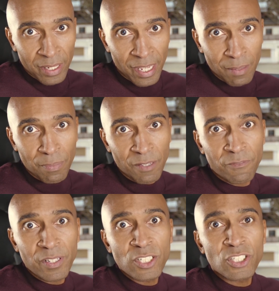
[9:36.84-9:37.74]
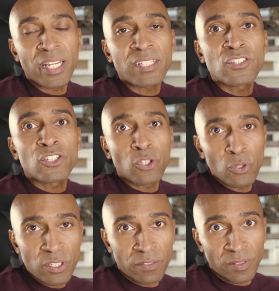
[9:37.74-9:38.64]
can be finished
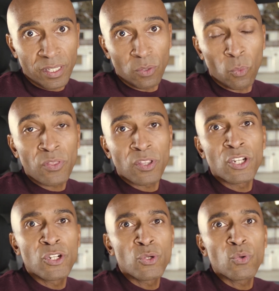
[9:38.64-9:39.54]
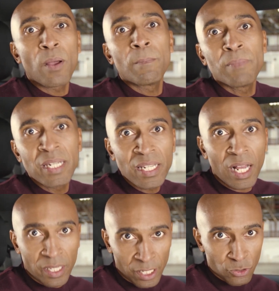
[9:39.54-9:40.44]
exclusively with the new Mini
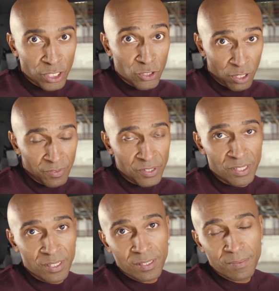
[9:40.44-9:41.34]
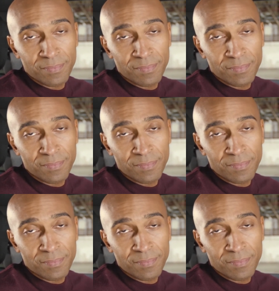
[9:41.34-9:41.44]
electric surfaces.